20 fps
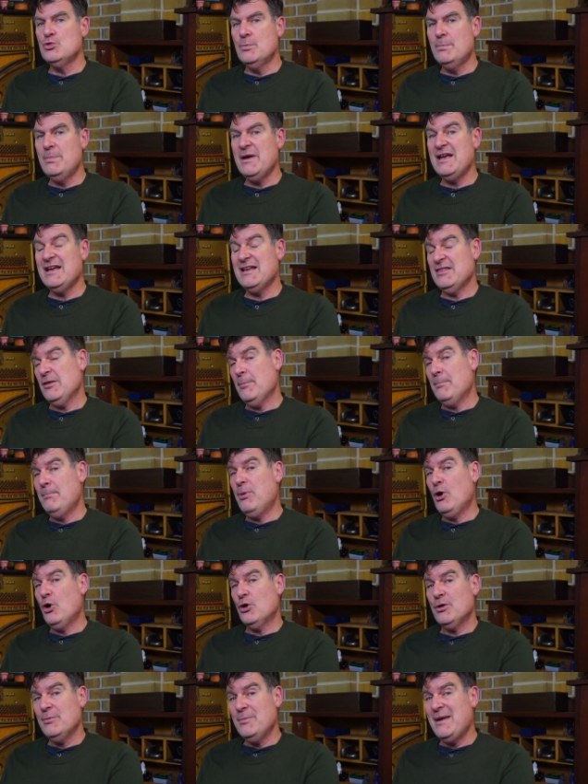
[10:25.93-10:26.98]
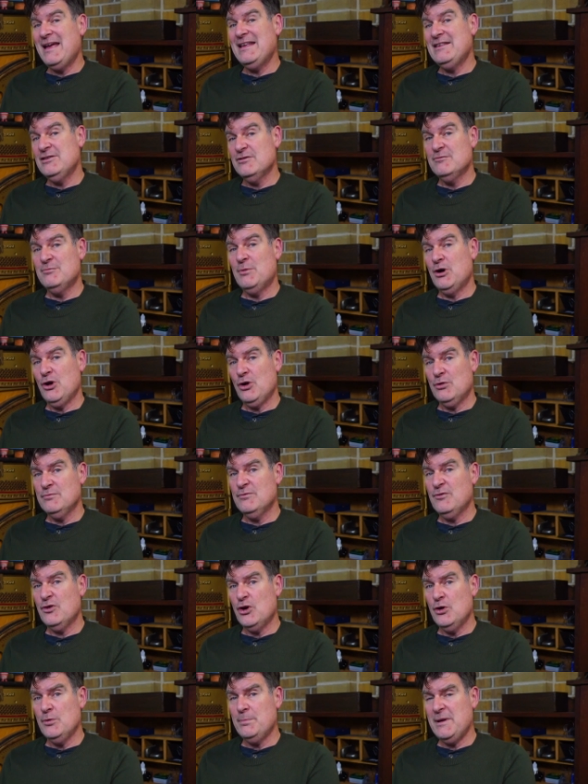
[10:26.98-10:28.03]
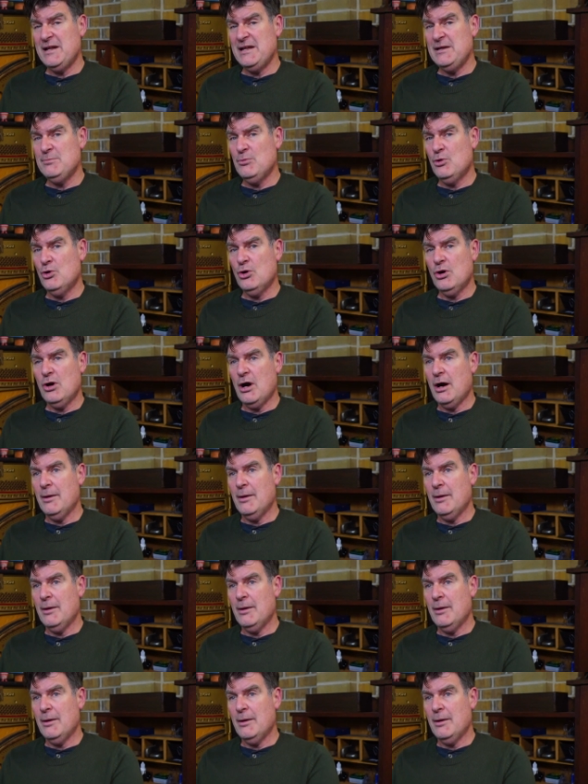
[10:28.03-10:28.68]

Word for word: be at the bottom end of my envelope anymore.